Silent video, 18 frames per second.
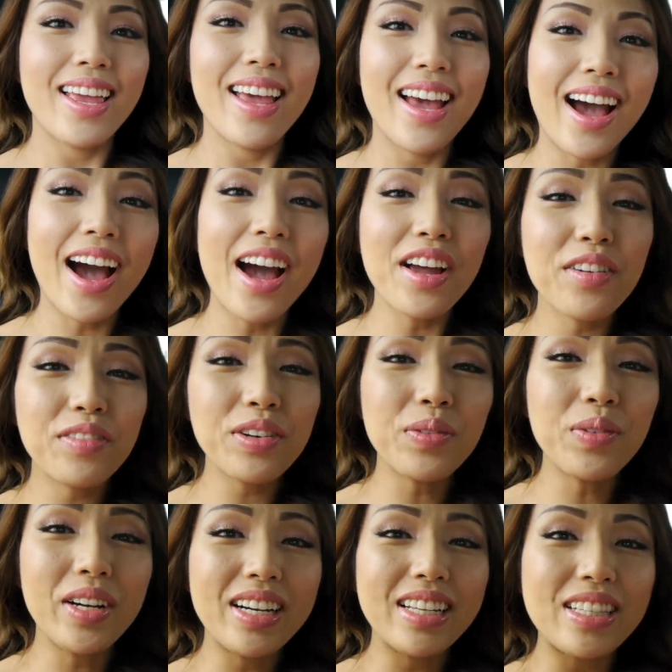Hi
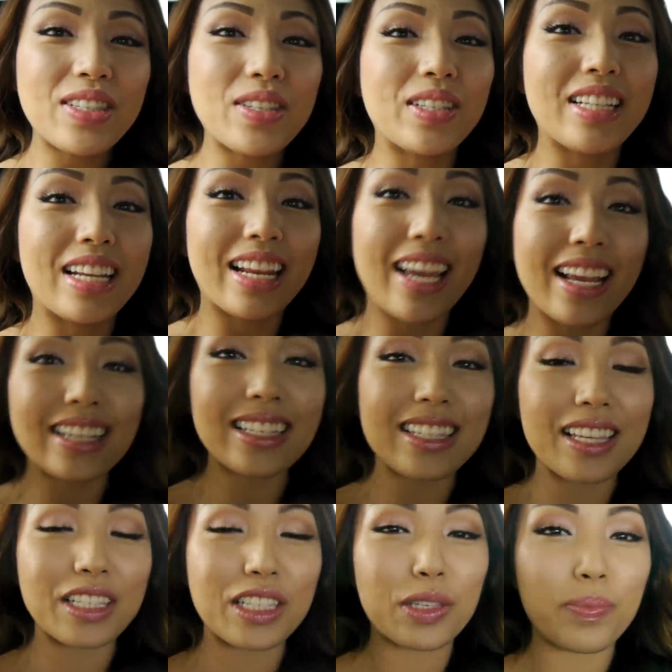everyone, so today is
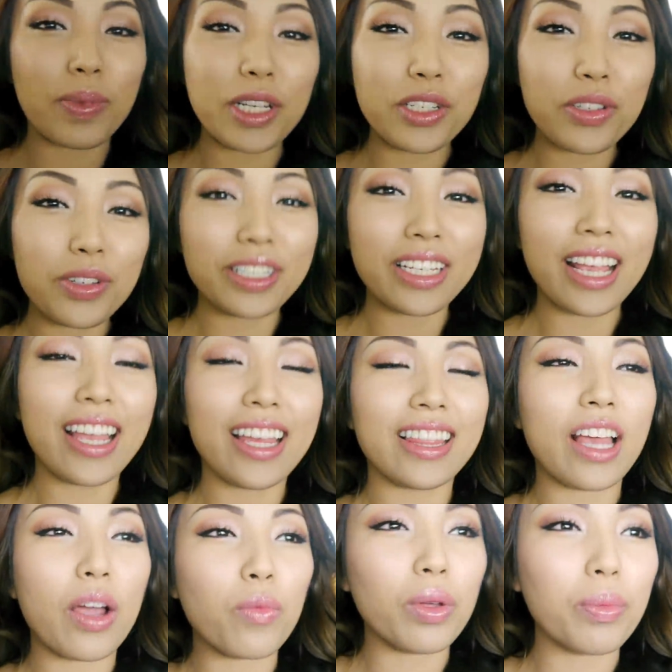the special day
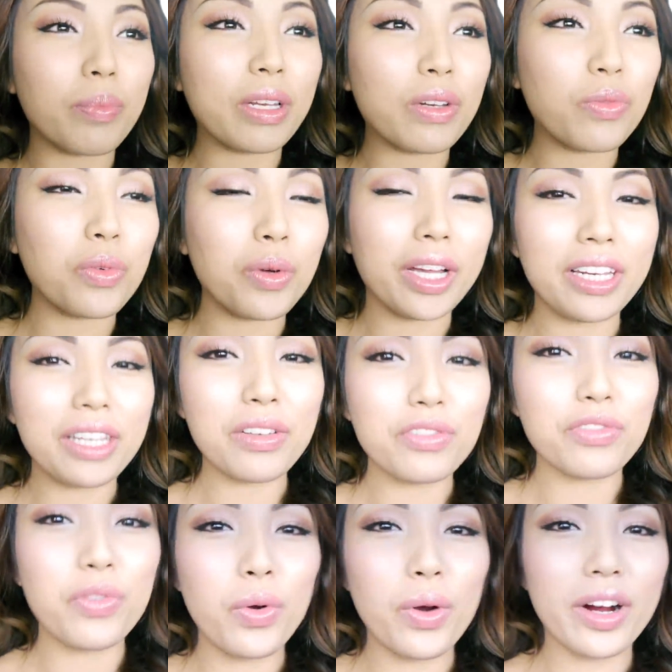that we've been waiting
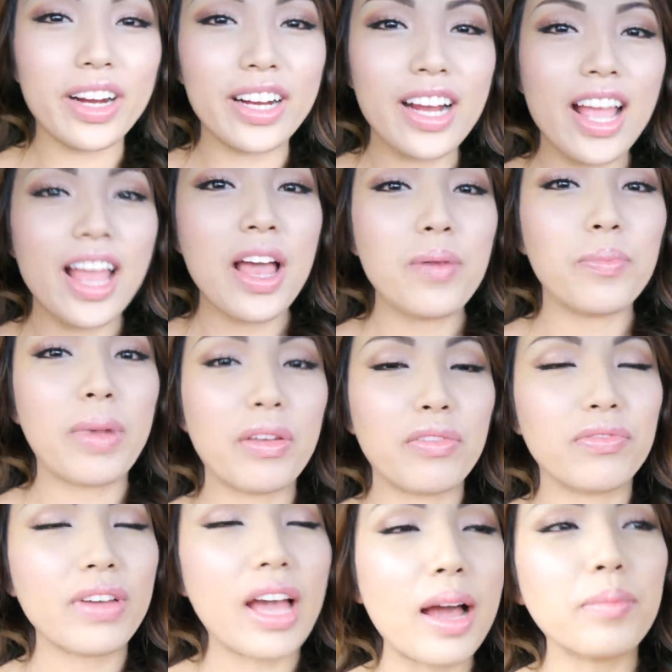for. My
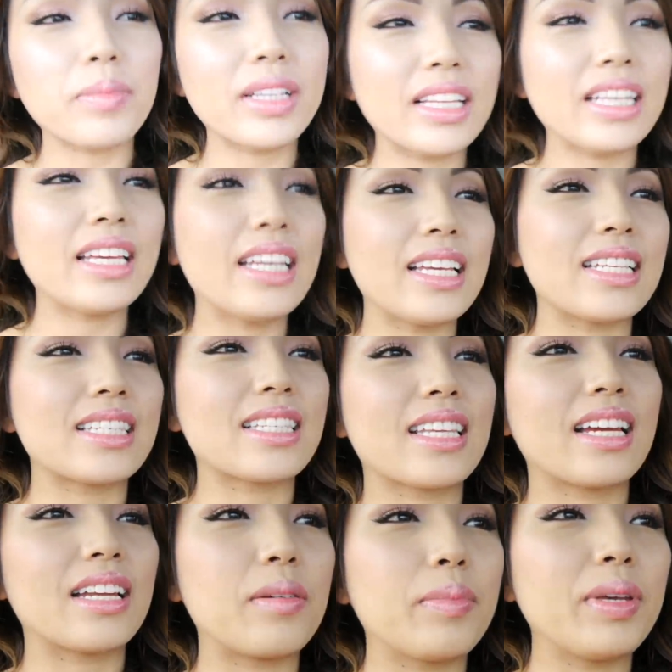family is
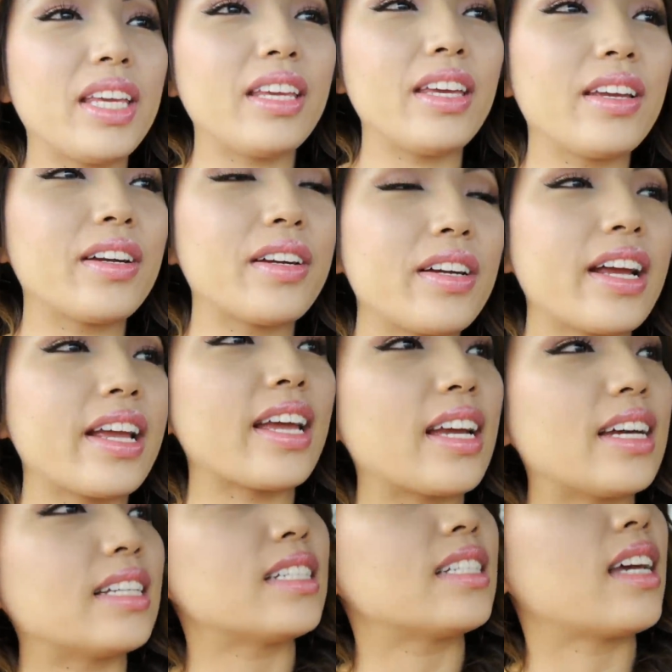gonna be here,
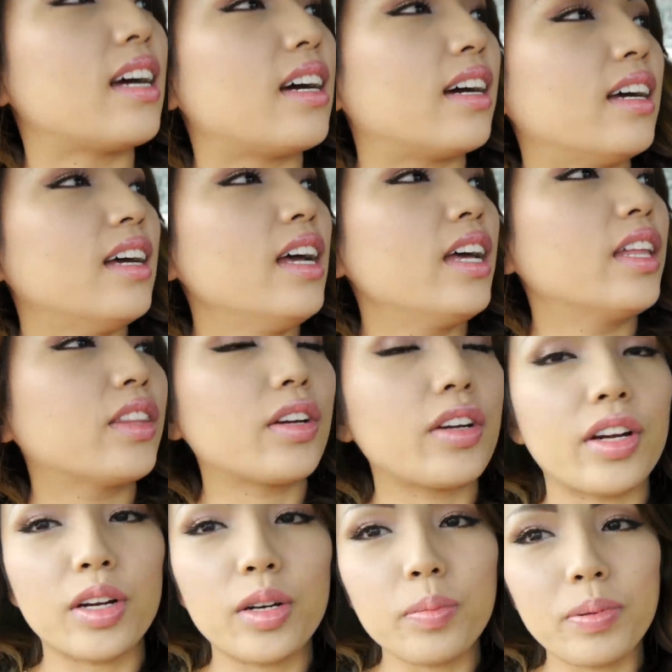and their
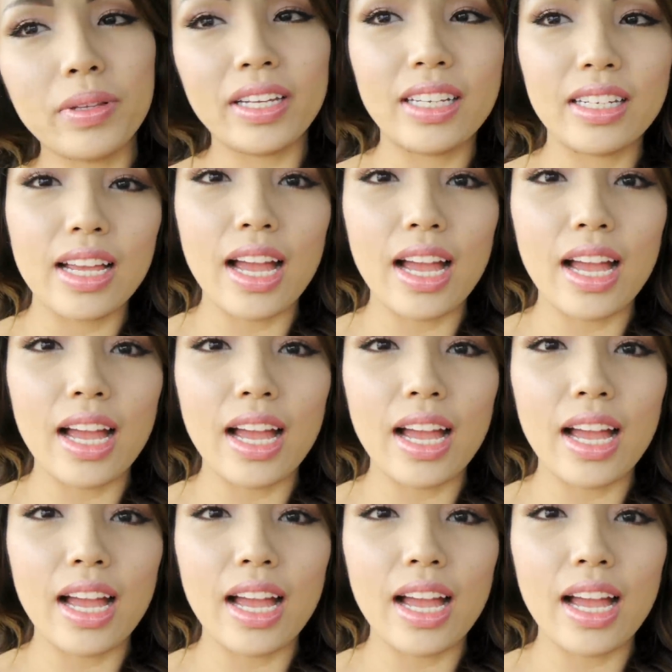airplane